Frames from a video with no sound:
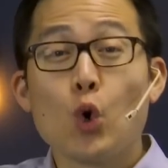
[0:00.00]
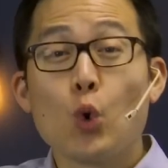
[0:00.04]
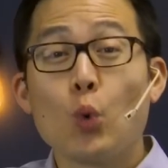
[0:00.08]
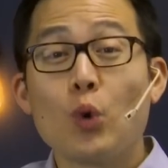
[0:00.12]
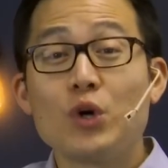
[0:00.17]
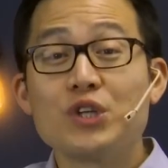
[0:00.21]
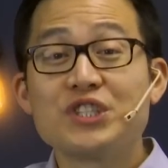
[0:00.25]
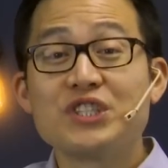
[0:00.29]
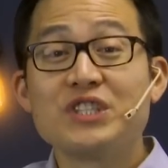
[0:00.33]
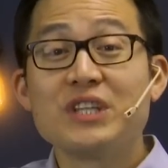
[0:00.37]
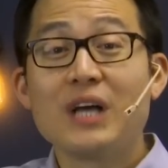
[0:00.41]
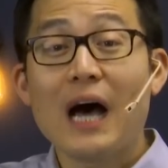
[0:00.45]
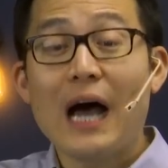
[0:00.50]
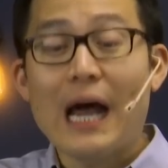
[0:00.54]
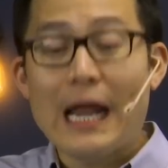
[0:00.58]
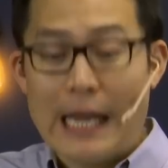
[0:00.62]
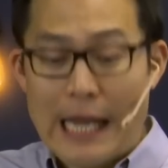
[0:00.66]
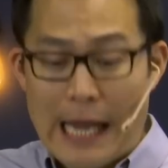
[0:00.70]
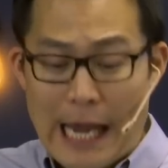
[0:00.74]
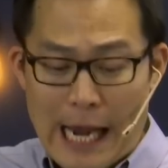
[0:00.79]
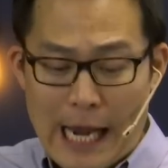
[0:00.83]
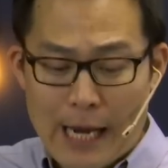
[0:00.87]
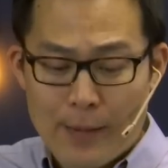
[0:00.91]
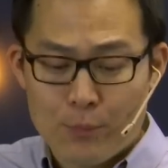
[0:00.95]
Was
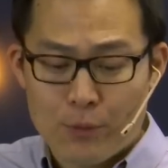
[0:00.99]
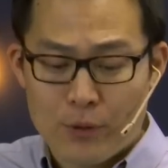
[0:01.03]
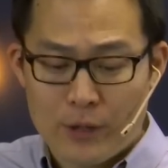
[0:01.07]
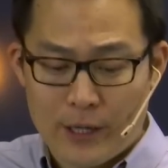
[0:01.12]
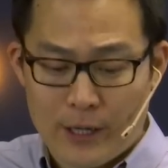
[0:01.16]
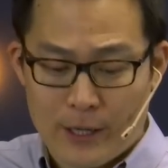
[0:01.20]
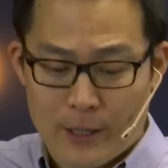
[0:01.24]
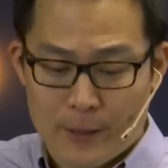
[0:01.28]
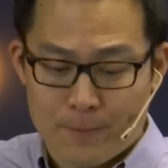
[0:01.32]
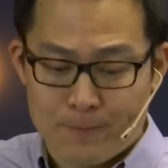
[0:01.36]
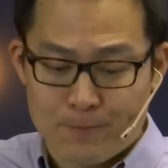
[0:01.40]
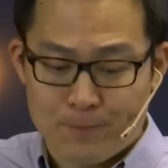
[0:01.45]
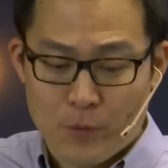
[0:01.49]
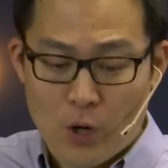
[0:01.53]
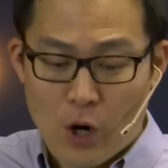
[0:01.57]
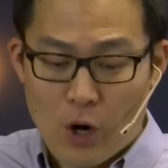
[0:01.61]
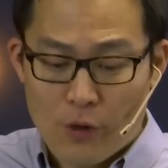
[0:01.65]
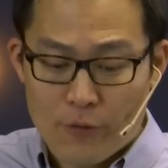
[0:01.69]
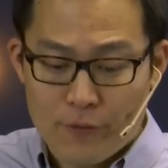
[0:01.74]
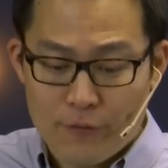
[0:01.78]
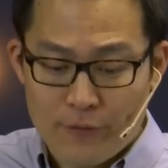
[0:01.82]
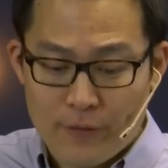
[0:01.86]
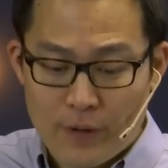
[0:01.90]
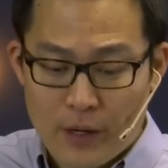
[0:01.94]
not Abraham,
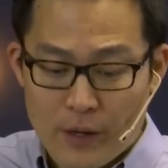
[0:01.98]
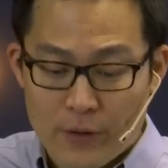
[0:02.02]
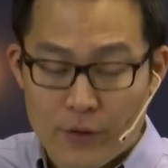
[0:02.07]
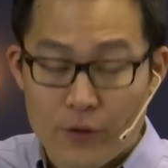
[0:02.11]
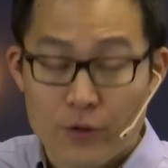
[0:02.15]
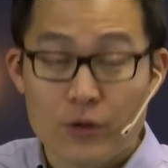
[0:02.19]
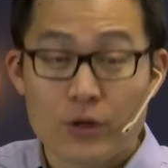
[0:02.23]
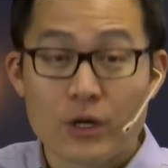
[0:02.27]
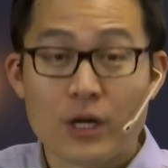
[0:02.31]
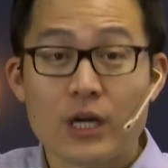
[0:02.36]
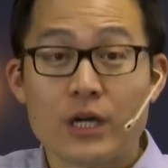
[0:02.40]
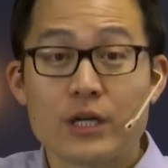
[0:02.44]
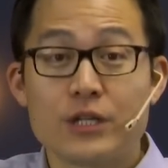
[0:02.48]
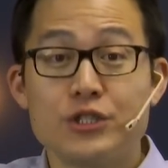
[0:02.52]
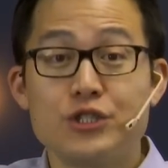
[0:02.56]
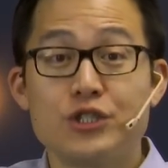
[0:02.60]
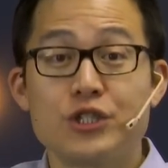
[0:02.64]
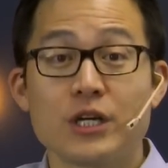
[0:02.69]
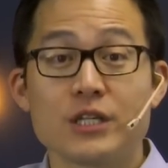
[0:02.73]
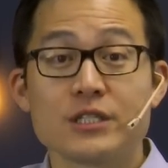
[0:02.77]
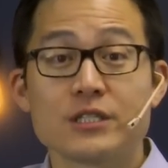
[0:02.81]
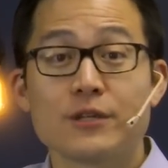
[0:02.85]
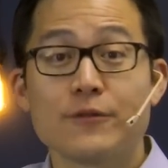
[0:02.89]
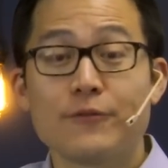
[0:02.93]
our father,
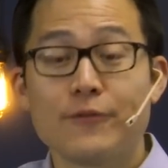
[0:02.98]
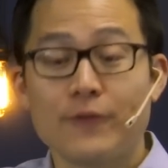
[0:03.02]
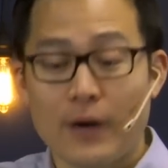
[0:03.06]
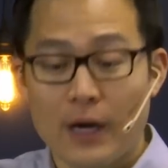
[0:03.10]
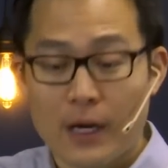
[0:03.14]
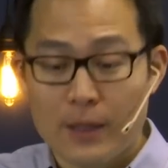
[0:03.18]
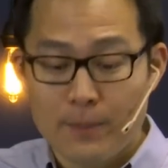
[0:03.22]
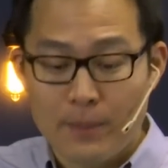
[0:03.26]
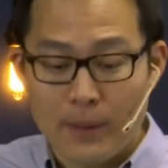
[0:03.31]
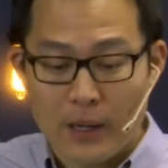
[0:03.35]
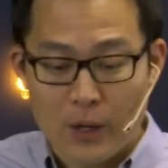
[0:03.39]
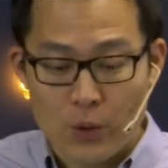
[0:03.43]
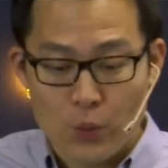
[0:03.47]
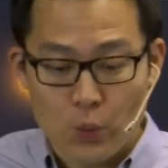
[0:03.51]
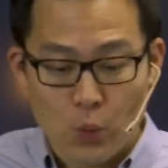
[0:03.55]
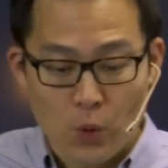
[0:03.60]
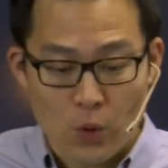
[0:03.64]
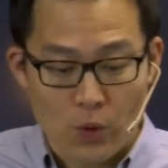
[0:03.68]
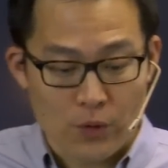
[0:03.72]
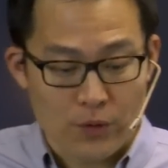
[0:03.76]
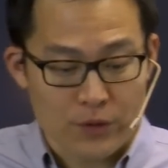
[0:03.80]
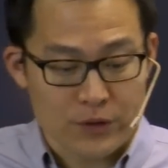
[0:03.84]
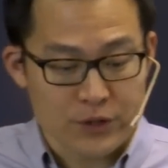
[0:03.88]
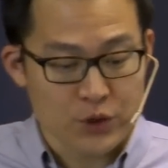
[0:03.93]
justified by
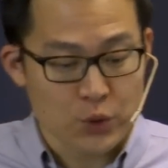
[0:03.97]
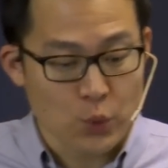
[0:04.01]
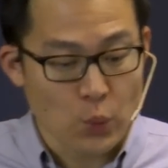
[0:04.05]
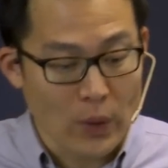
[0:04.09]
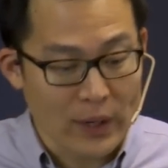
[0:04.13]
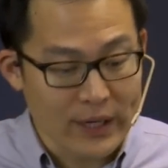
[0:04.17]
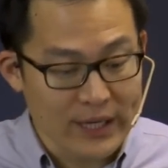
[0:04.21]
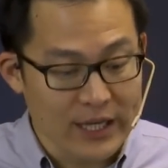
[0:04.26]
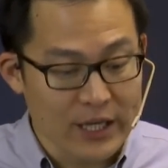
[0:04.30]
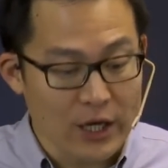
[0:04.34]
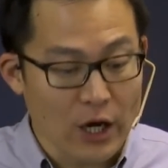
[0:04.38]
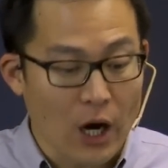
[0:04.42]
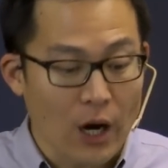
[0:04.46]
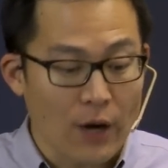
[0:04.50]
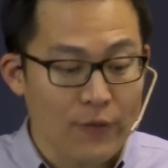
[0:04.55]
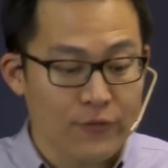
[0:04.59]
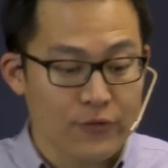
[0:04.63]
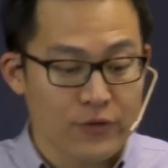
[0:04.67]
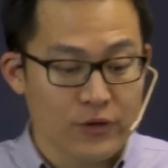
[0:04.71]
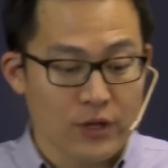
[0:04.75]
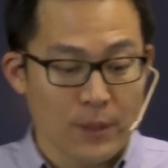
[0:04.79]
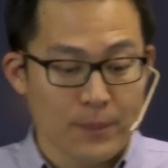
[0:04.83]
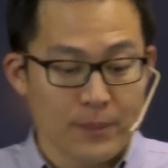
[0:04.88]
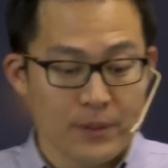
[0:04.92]
works when he
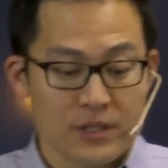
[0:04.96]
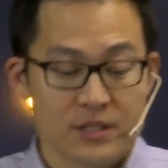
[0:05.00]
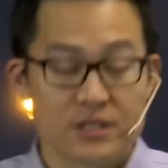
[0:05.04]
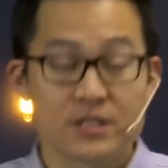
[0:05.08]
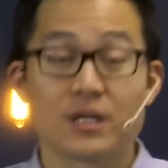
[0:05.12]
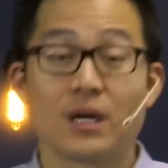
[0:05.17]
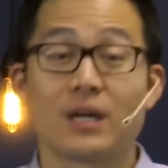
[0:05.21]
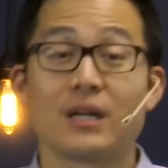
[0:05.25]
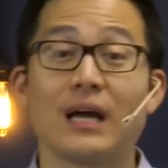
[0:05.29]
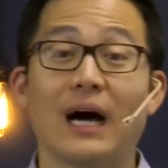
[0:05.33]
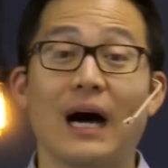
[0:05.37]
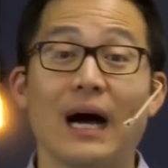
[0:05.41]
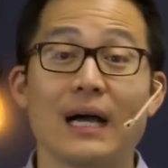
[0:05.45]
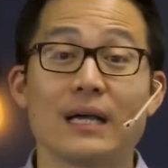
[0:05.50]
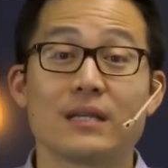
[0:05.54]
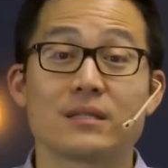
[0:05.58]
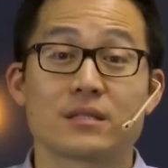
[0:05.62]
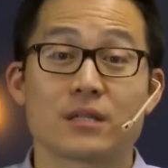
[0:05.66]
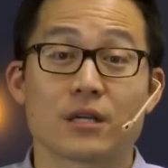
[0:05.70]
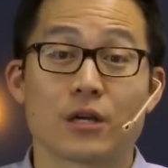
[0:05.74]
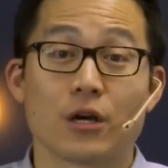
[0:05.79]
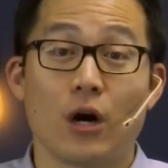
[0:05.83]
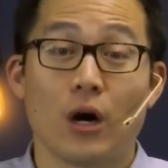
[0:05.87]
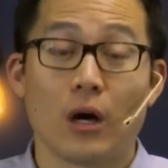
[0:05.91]
offered up his son
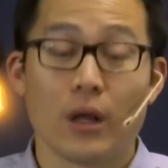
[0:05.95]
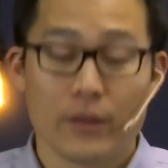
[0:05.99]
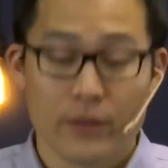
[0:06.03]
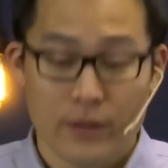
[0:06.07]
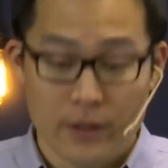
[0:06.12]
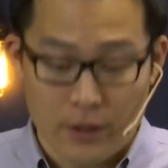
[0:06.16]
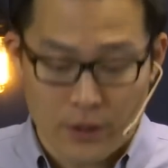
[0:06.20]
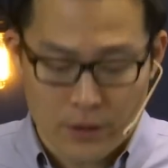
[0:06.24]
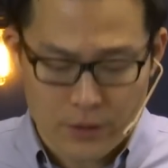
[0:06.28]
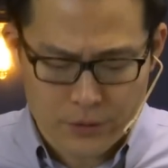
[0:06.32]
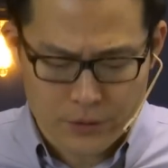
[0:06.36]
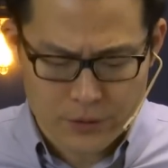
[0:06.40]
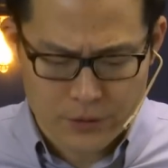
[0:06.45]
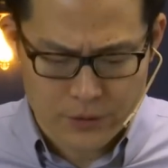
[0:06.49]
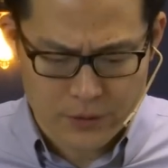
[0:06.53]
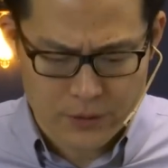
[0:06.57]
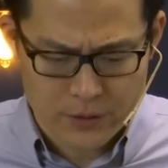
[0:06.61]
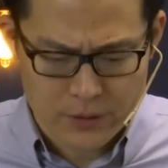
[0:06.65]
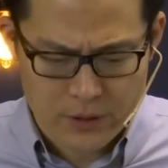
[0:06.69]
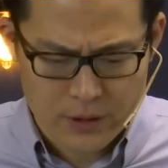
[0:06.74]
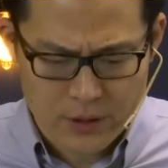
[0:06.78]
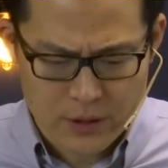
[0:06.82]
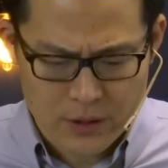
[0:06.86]
Isaac on the altar.